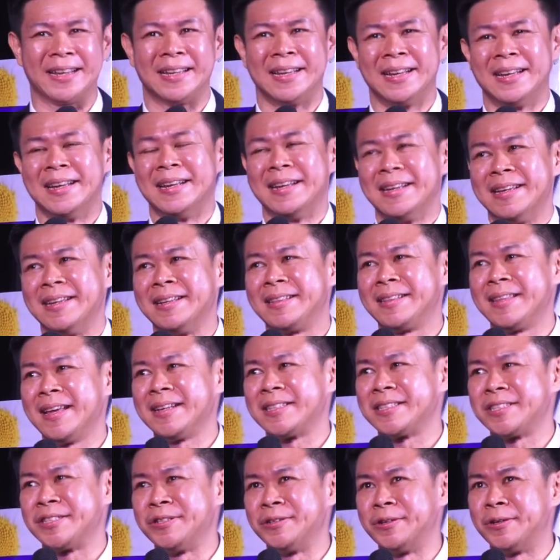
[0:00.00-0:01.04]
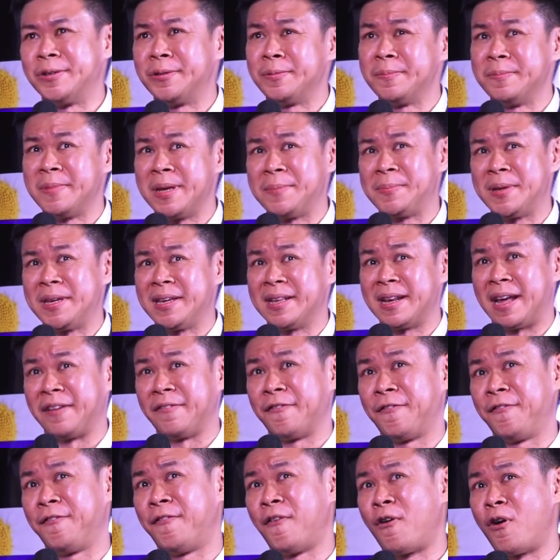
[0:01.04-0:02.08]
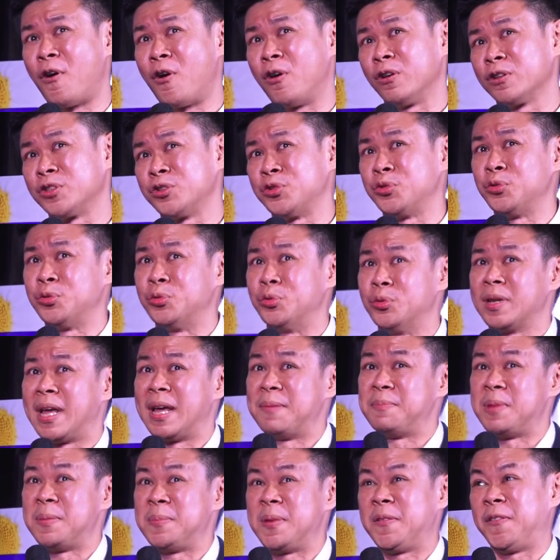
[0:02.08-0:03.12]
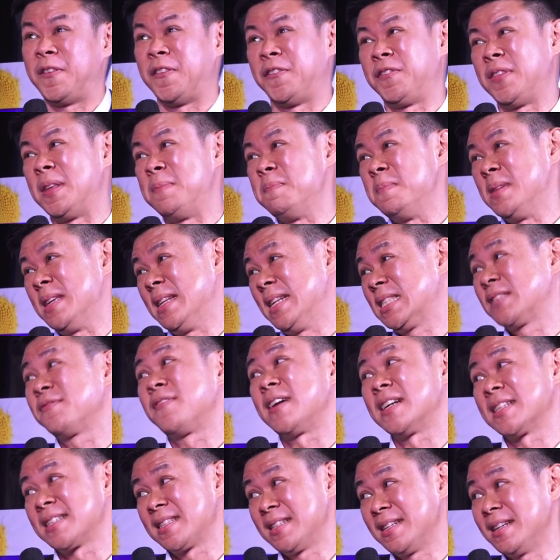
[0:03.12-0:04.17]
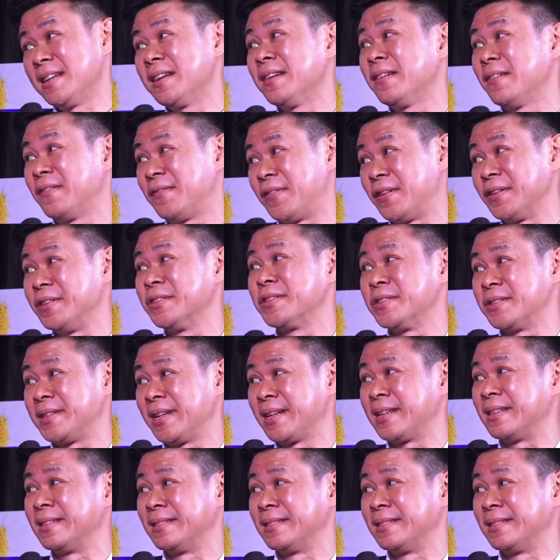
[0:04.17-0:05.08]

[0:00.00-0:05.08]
like it takes, you know, maybe like 4 to like maybe 15 minutes faster for you to take.